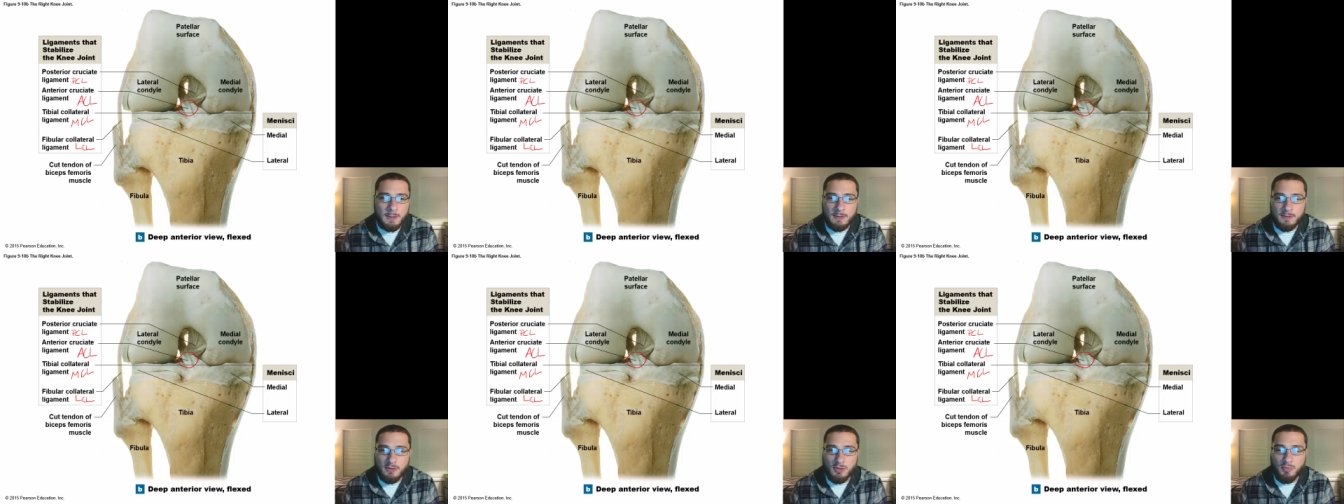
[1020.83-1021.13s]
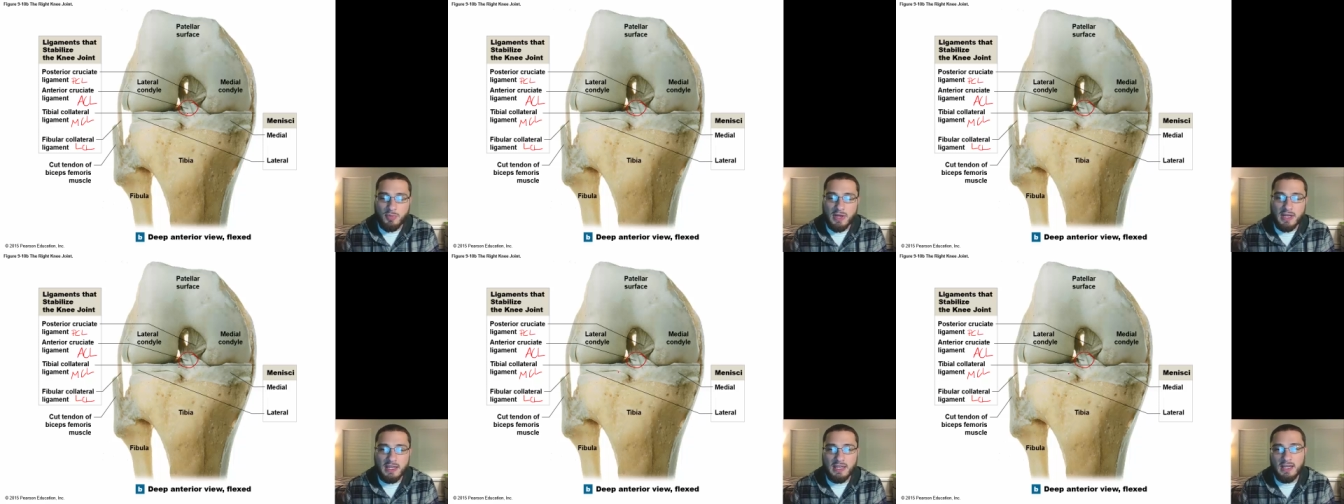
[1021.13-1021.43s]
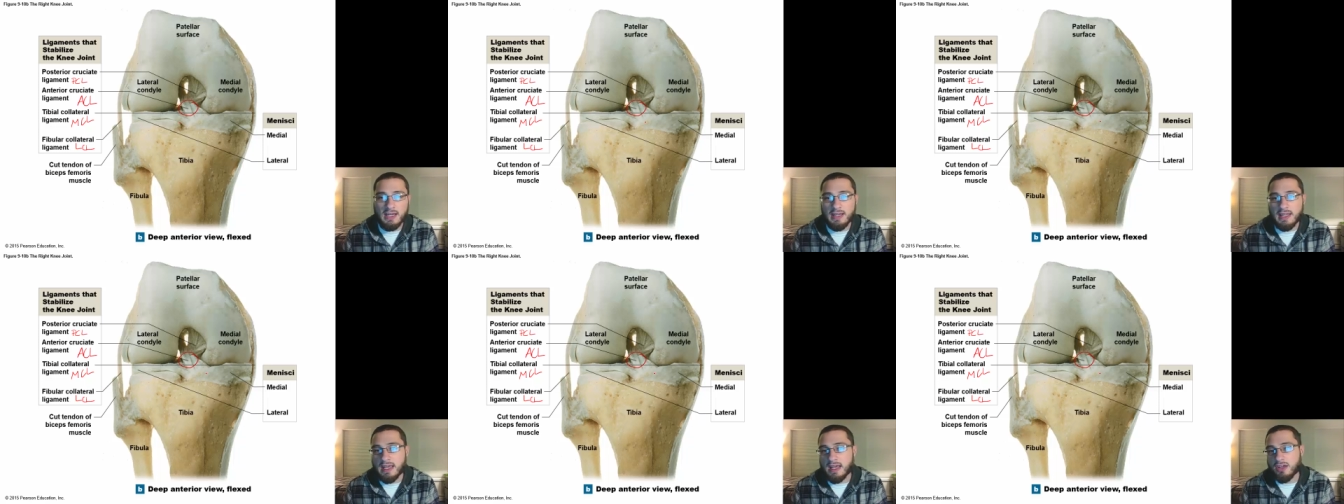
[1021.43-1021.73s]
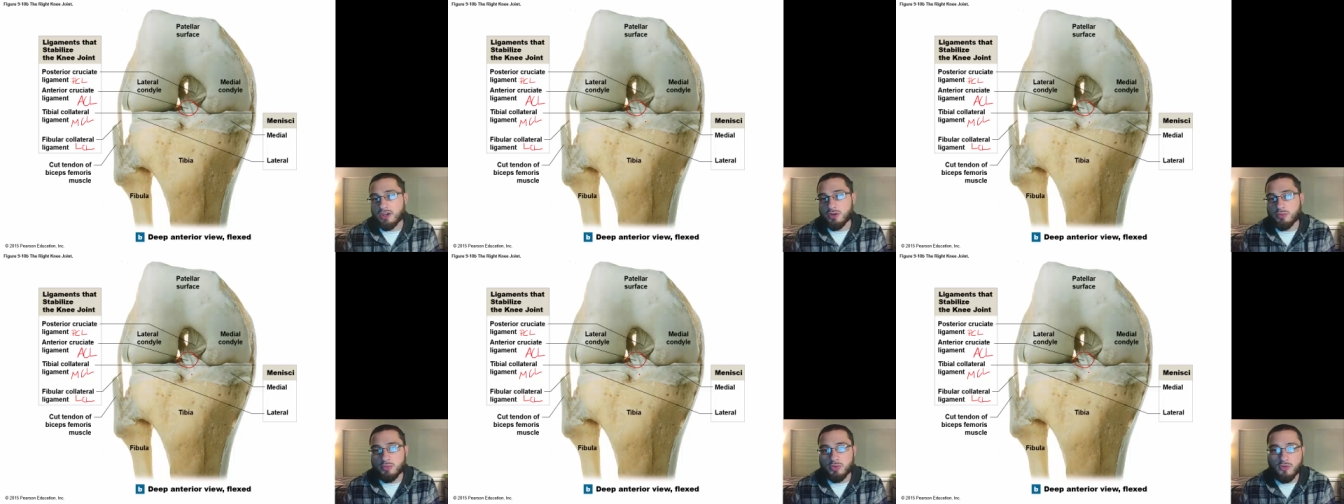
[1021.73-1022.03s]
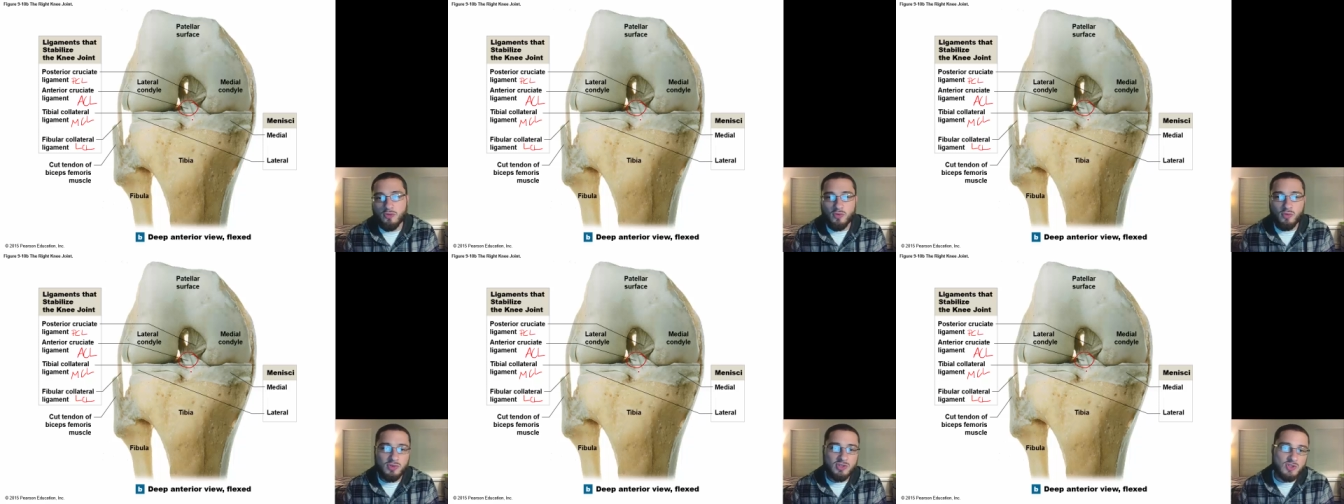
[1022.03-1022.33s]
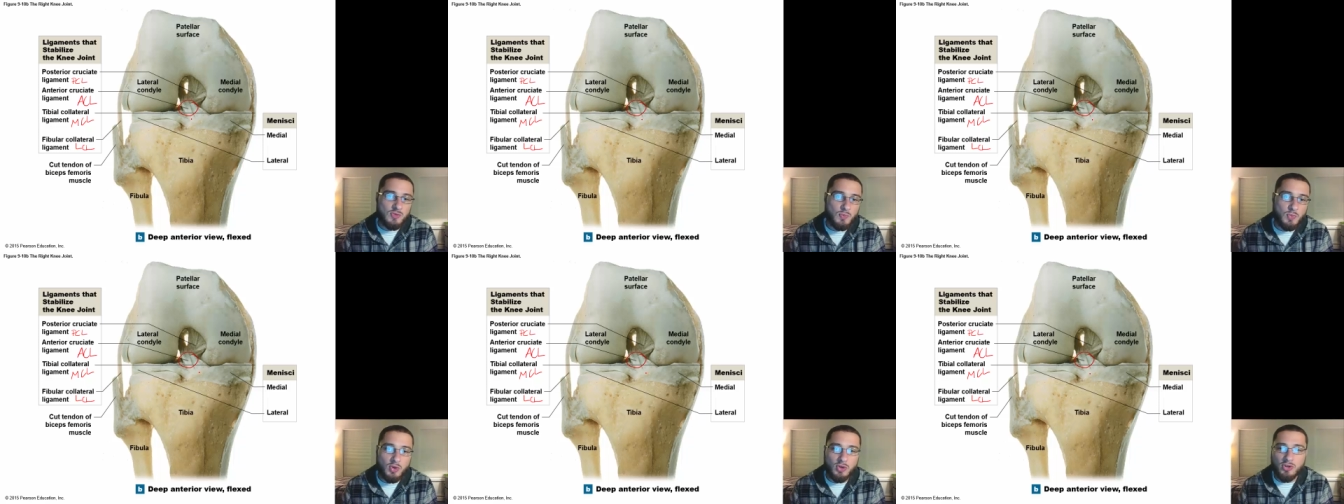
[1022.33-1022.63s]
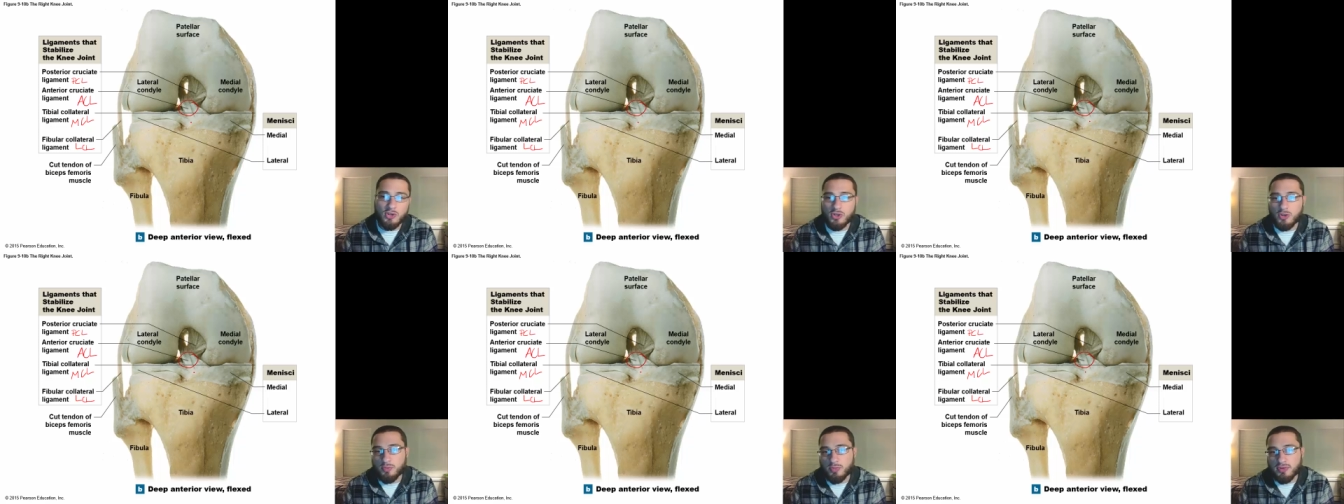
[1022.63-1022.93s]
depending on how you're moving, what
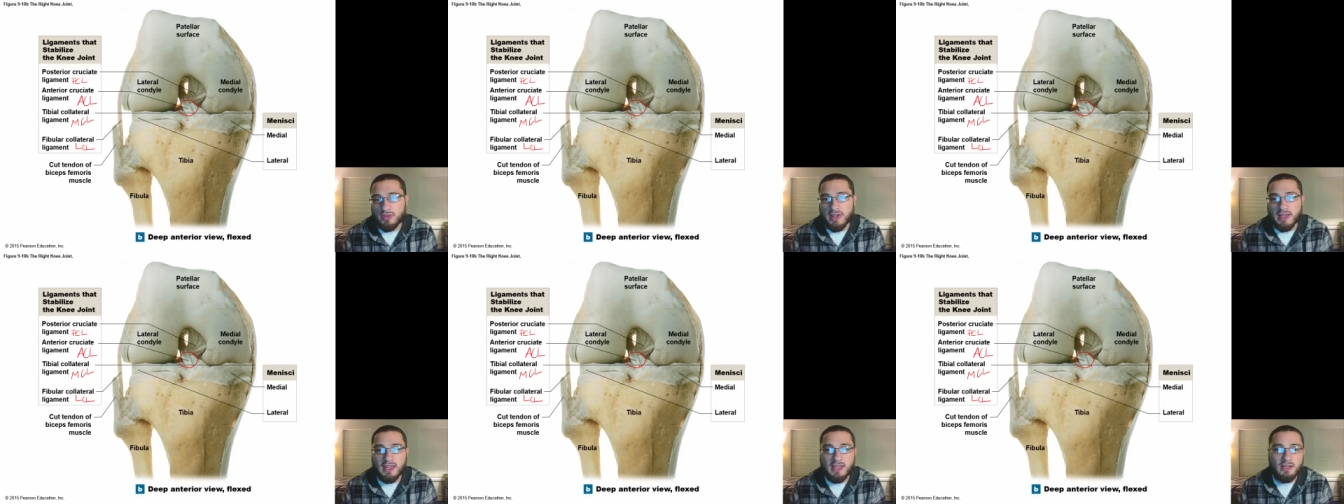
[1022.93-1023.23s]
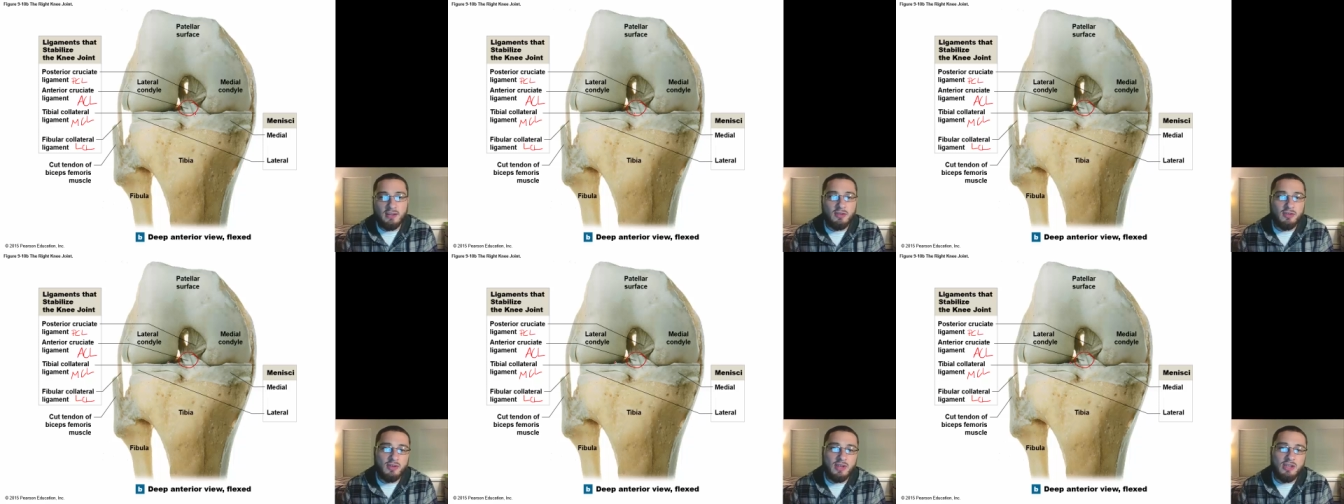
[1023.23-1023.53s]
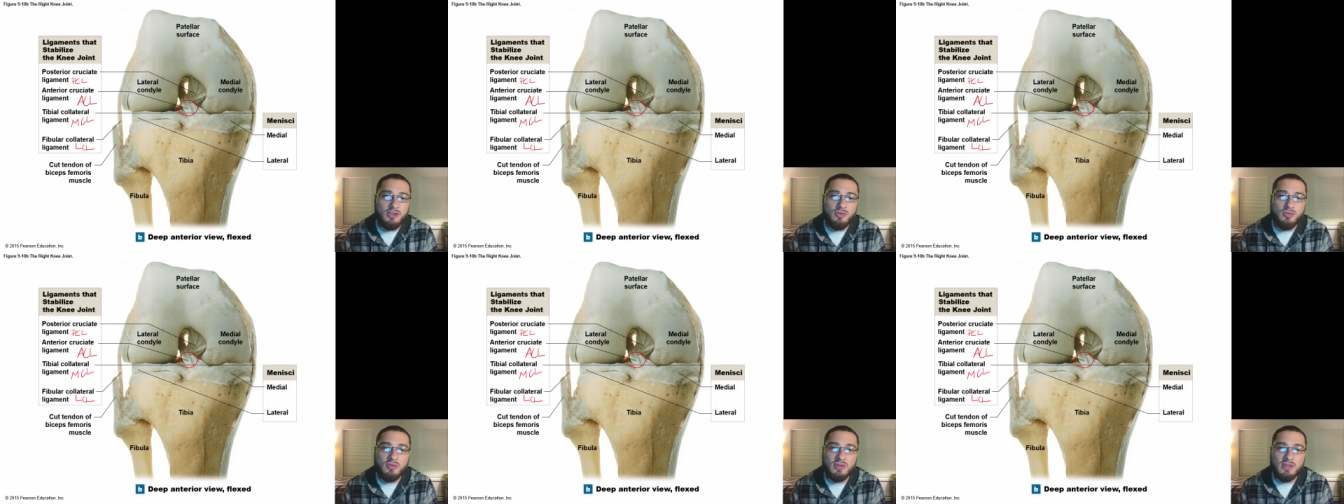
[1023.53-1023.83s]
sport you're playing, okay, you